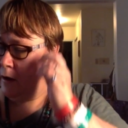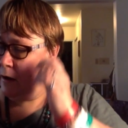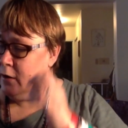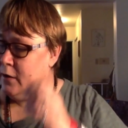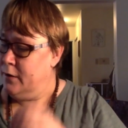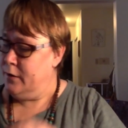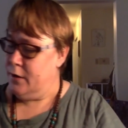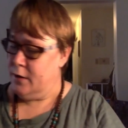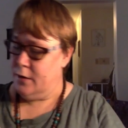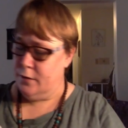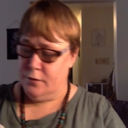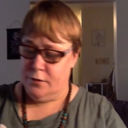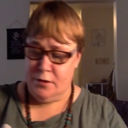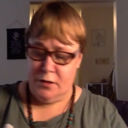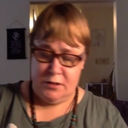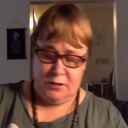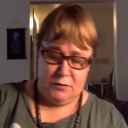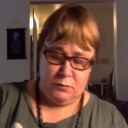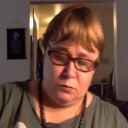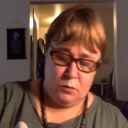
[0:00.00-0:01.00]
And then
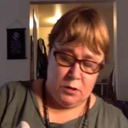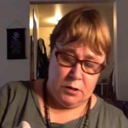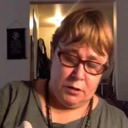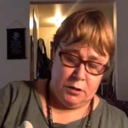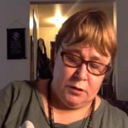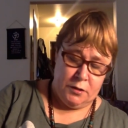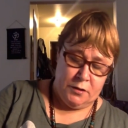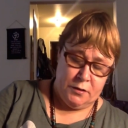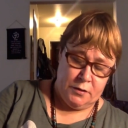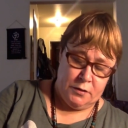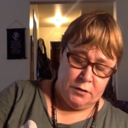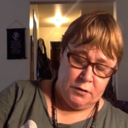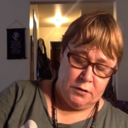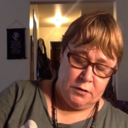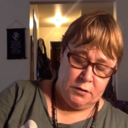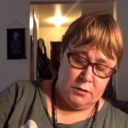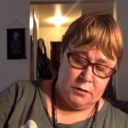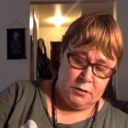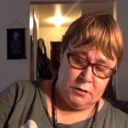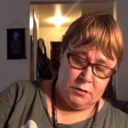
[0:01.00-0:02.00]
this one
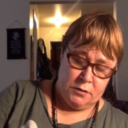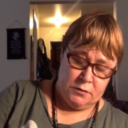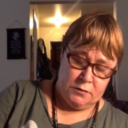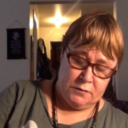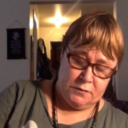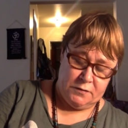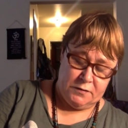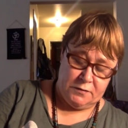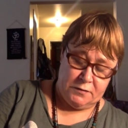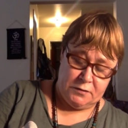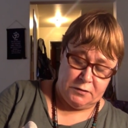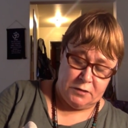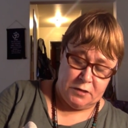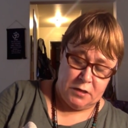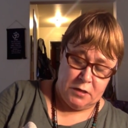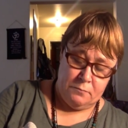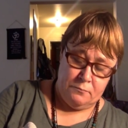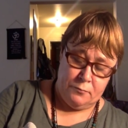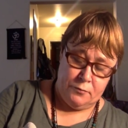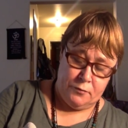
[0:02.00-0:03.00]
is the
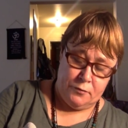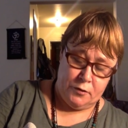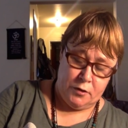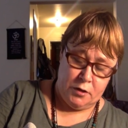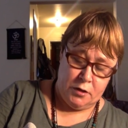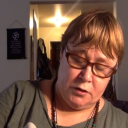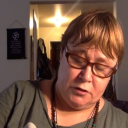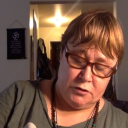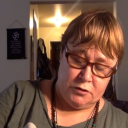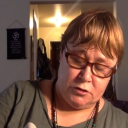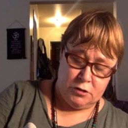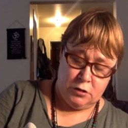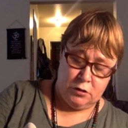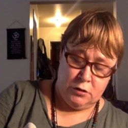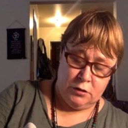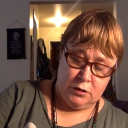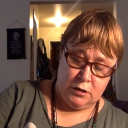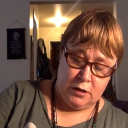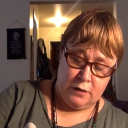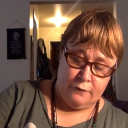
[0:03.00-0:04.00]
same thing,
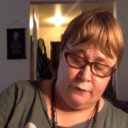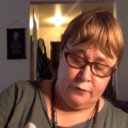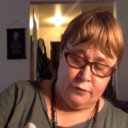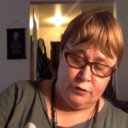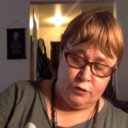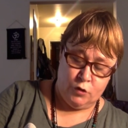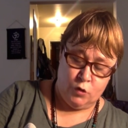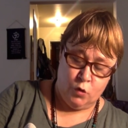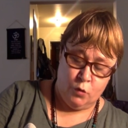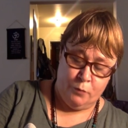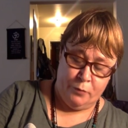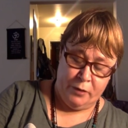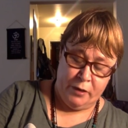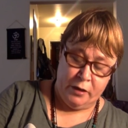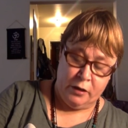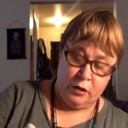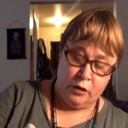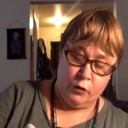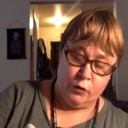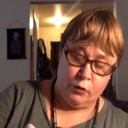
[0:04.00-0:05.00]
solid coverage, opaque
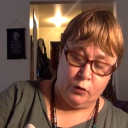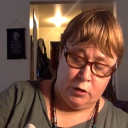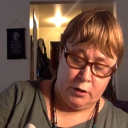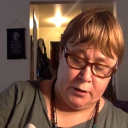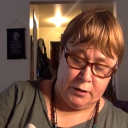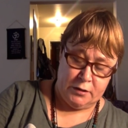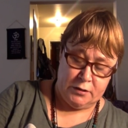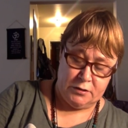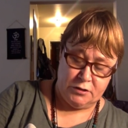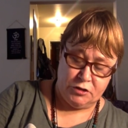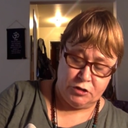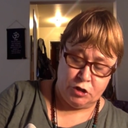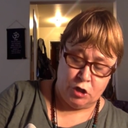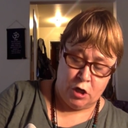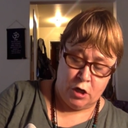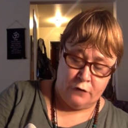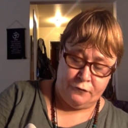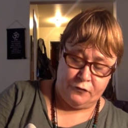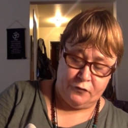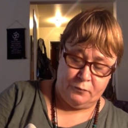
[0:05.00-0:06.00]
acrylic,
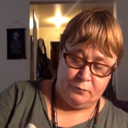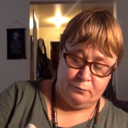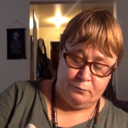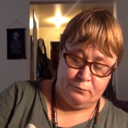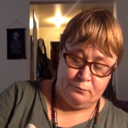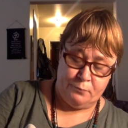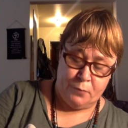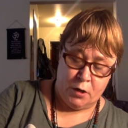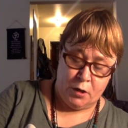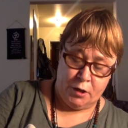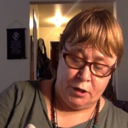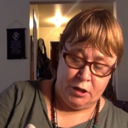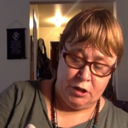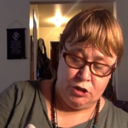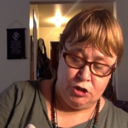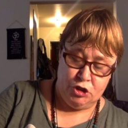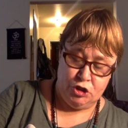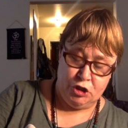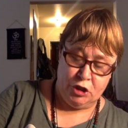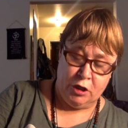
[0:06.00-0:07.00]
soft Body
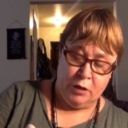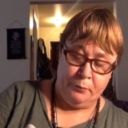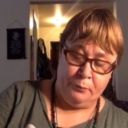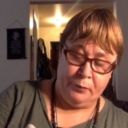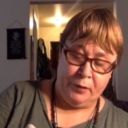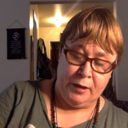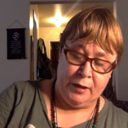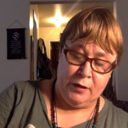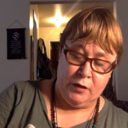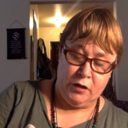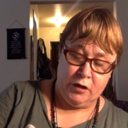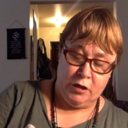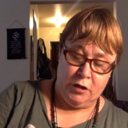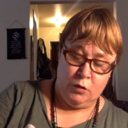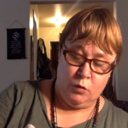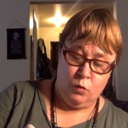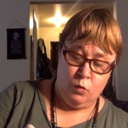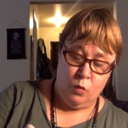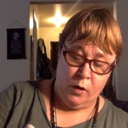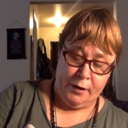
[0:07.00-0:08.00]
Gel Paint in
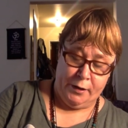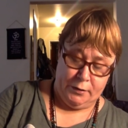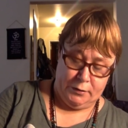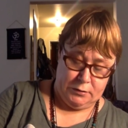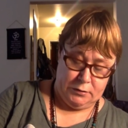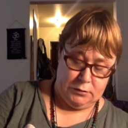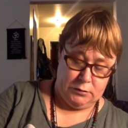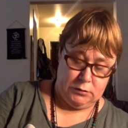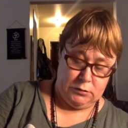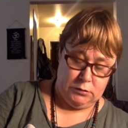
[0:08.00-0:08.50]
white.